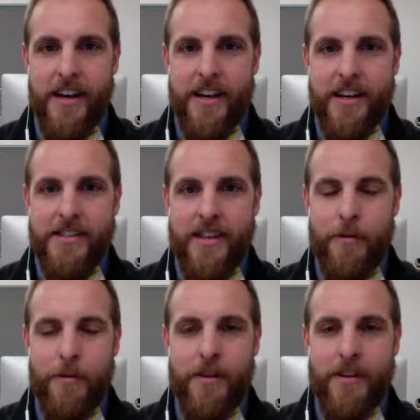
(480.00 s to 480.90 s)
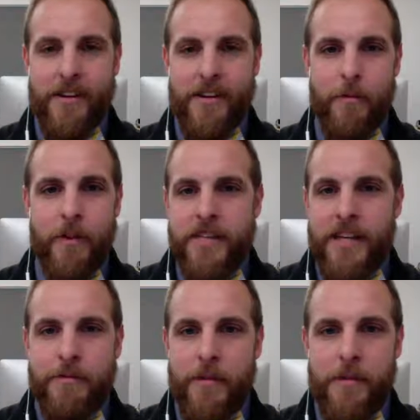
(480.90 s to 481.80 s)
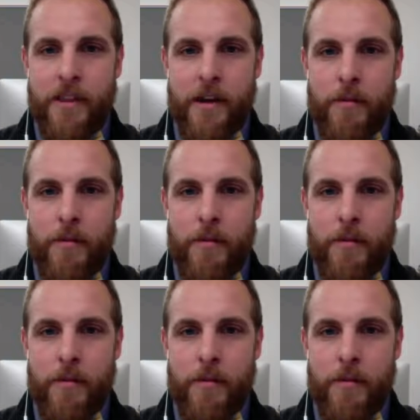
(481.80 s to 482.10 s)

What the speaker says: It's like, well, and one session might be like,